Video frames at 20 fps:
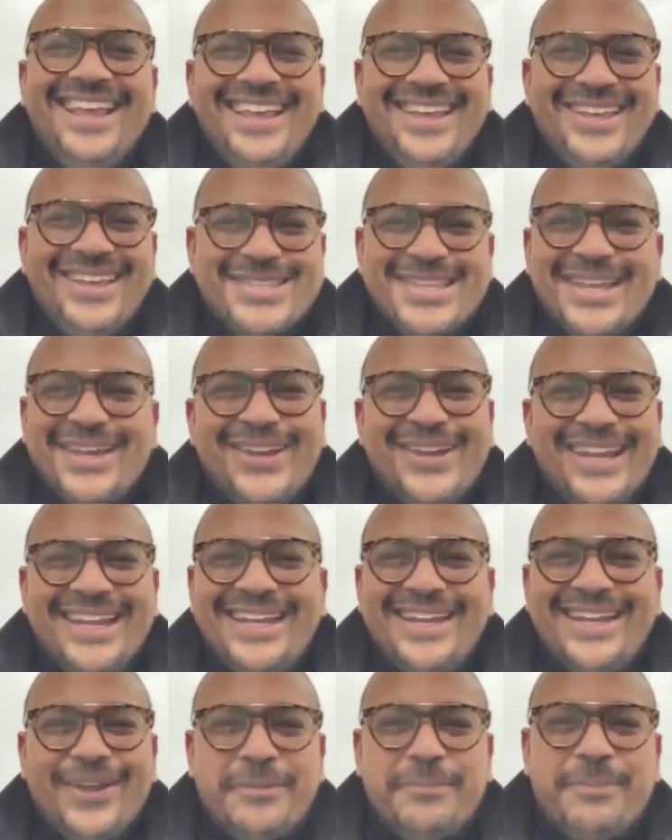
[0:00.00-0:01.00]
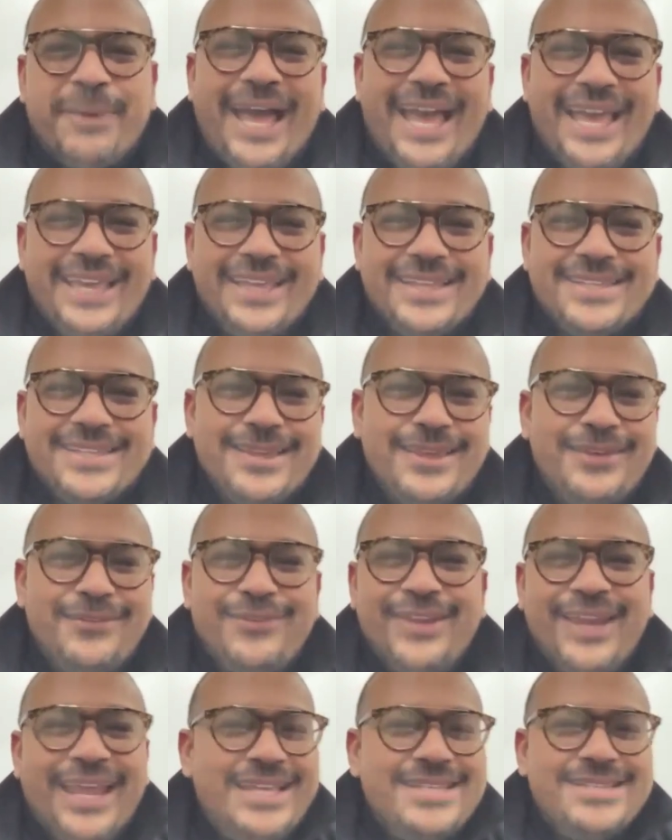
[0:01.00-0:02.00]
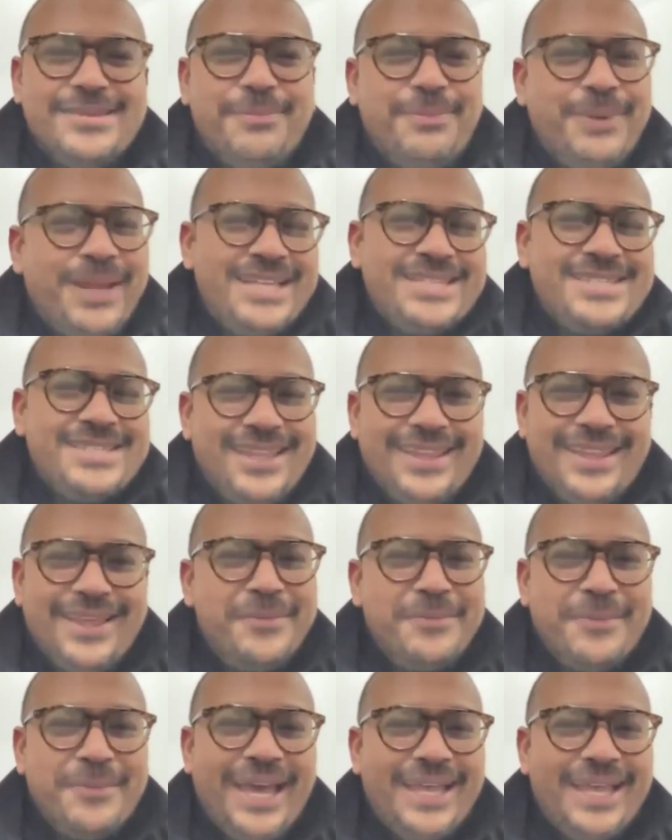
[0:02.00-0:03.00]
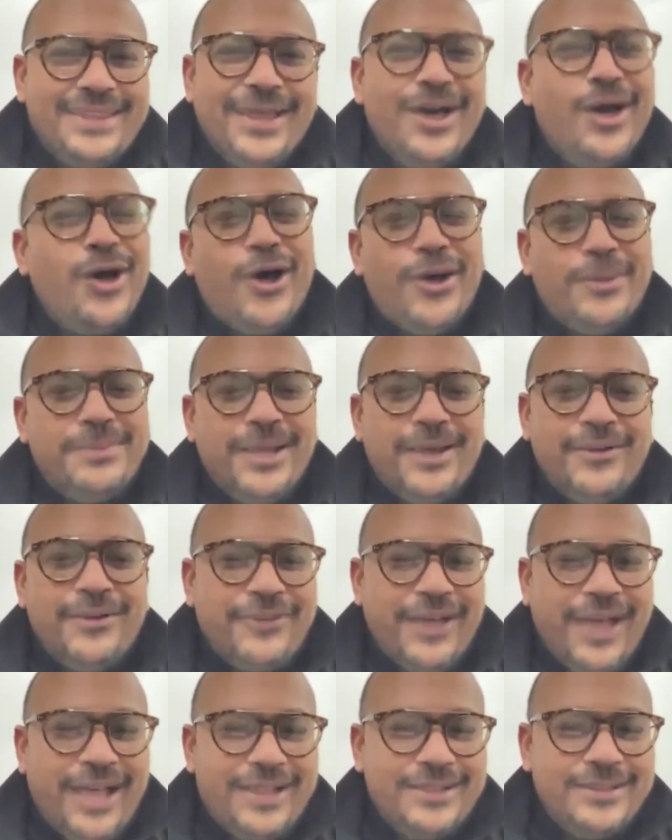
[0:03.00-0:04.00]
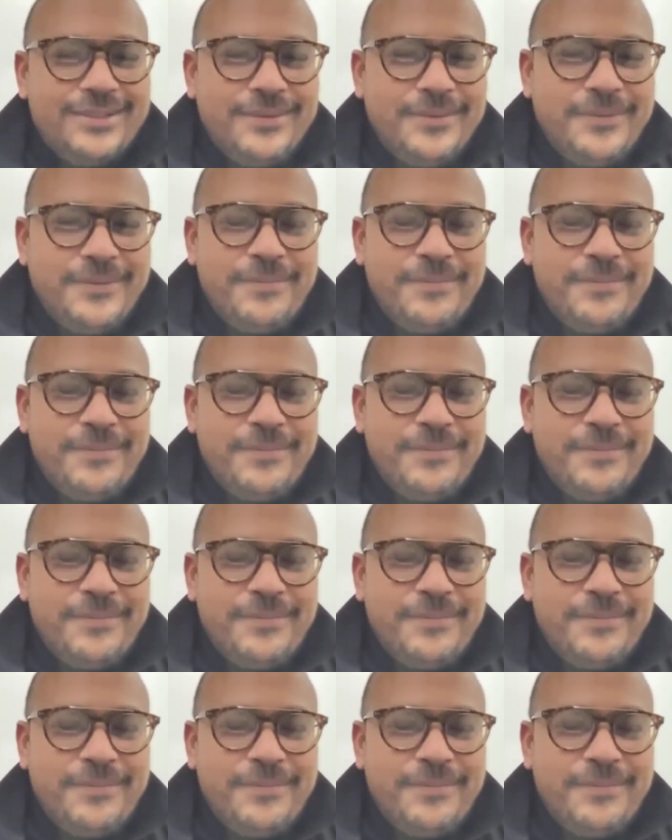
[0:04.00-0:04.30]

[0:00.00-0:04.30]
Because they're really not buying it. So if you raise the price and they don't buy it, no harm, no foul.